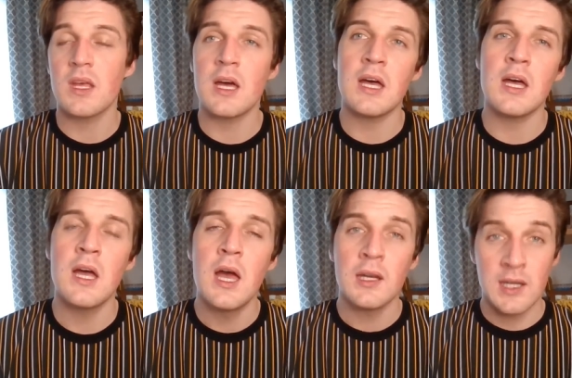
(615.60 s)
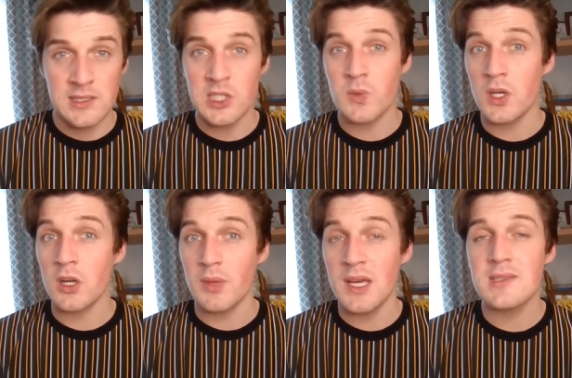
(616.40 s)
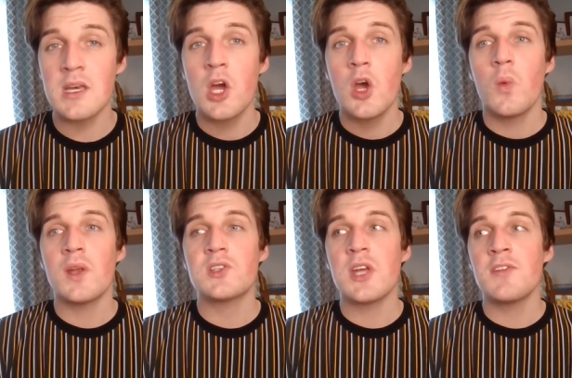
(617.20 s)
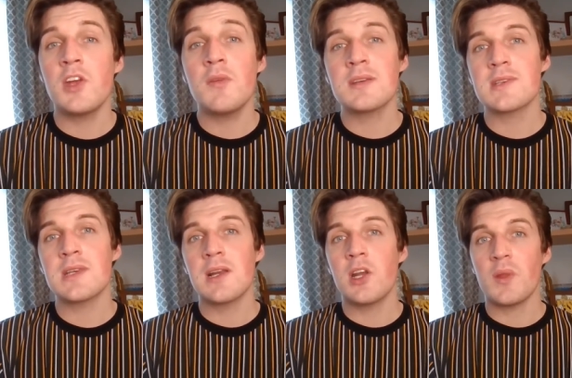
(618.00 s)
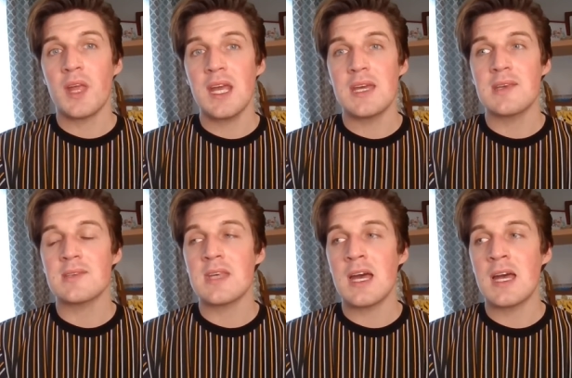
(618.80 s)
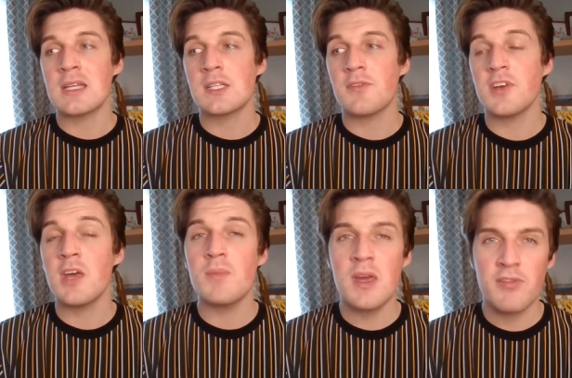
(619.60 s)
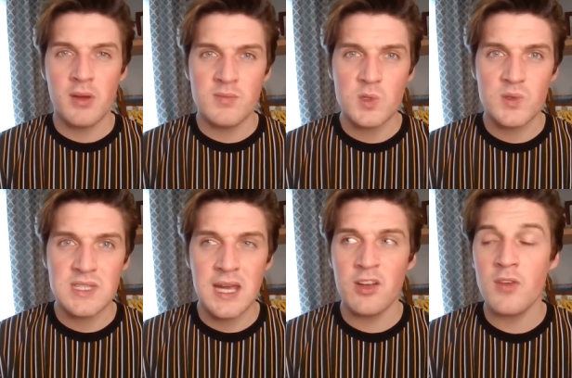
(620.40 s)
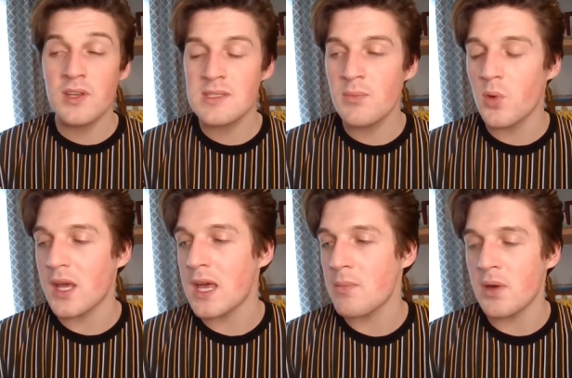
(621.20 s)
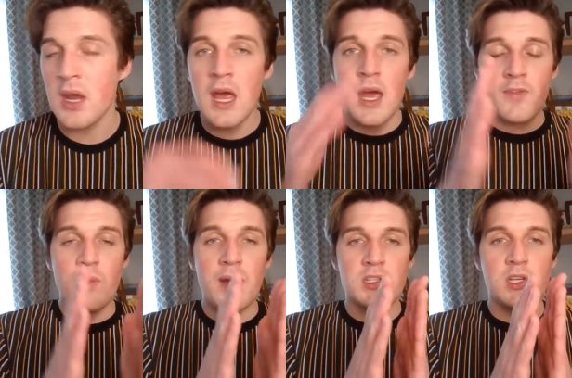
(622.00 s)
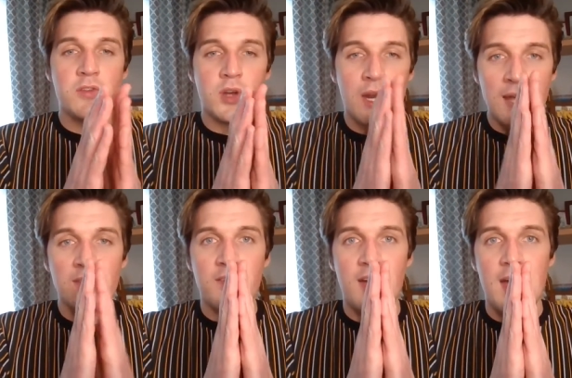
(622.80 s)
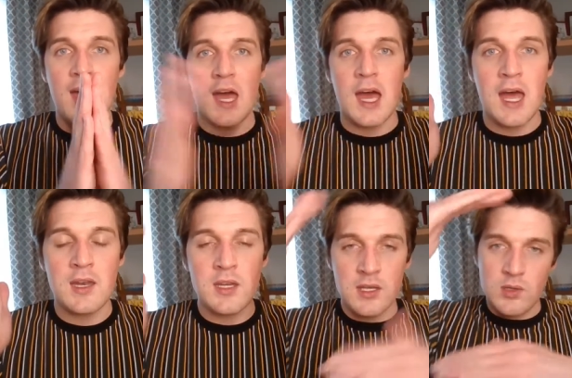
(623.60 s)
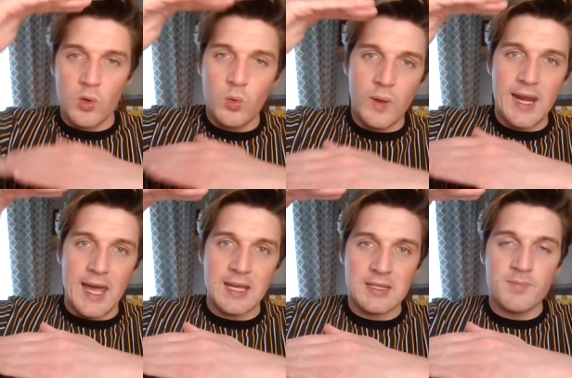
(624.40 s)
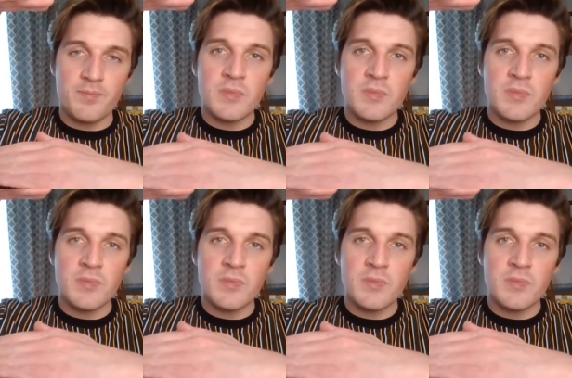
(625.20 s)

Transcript: uh, cut into a little bit, which if you don't necessarily know what that is, and forgive me if I'm sort of saying overly simple here, but if you imagine you've got a length of hair and it's all one length,